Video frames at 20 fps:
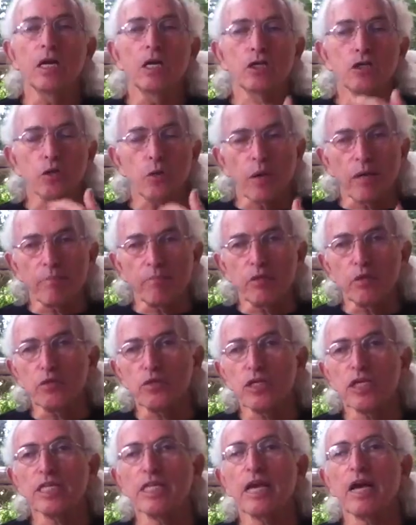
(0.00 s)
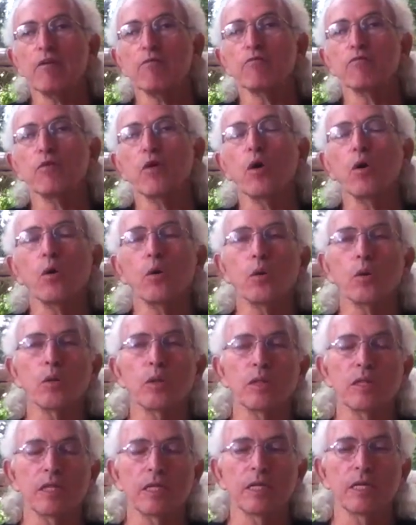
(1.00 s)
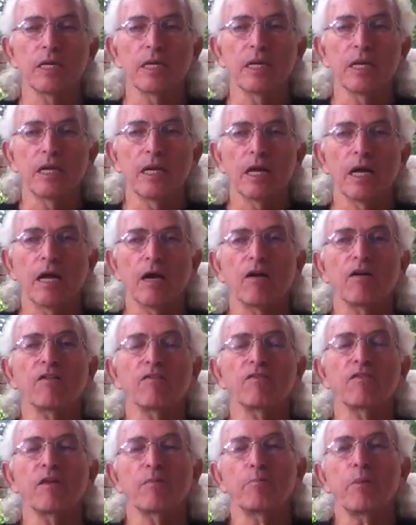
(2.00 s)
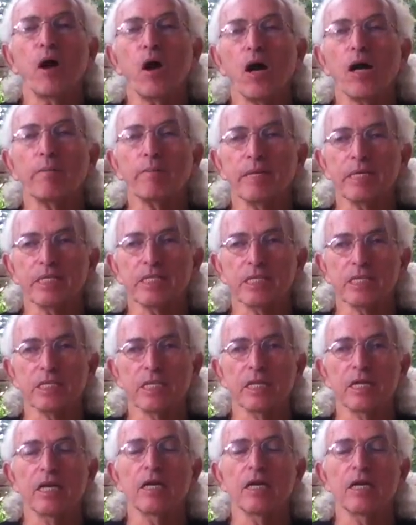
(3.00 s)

So I'm using that role of palmist,